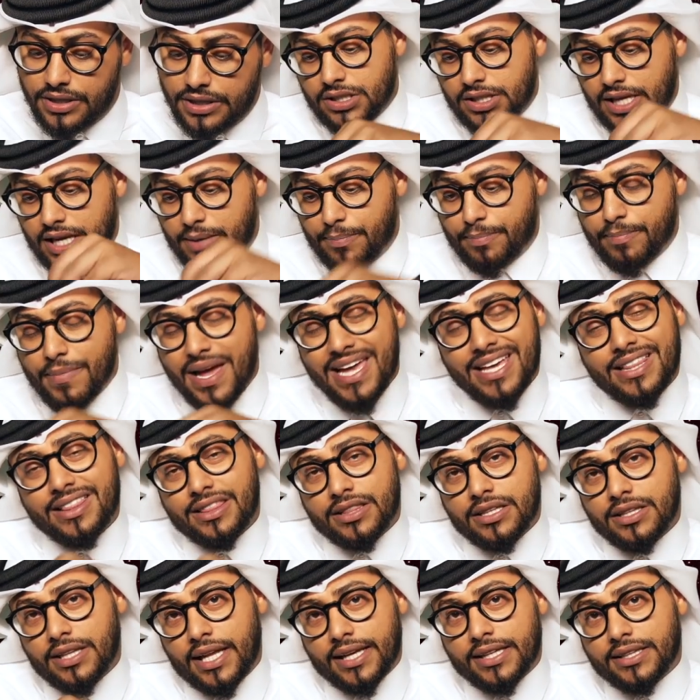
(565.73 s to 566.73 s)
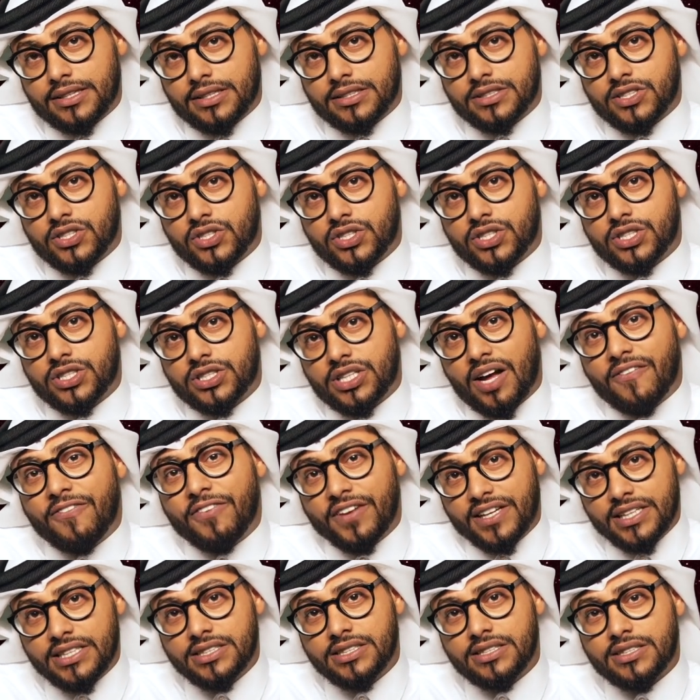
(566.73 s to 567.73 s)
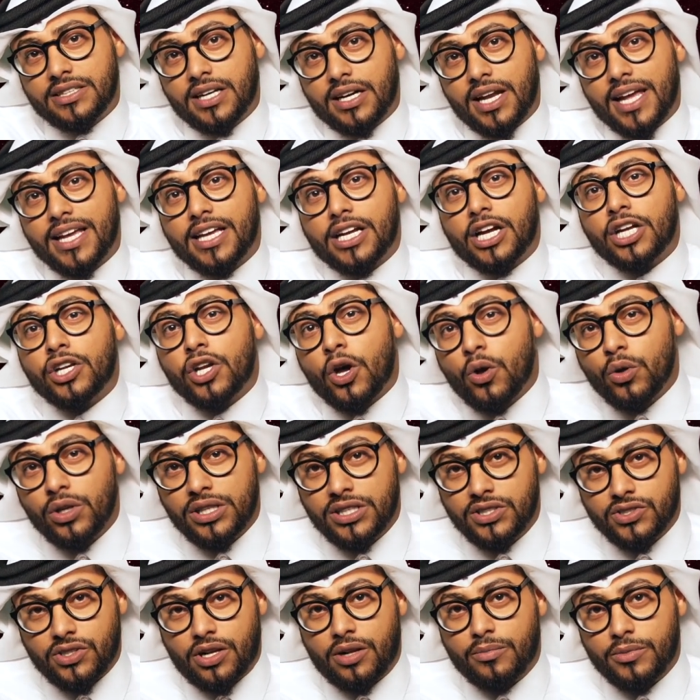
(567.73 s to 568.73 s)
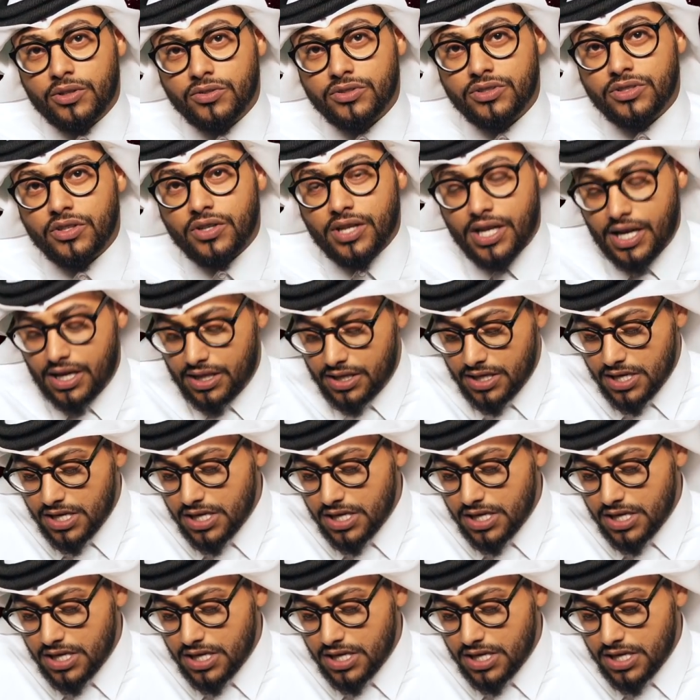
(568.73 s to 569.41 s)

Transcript: They make like stuffings. They're like cannolis almost, okay?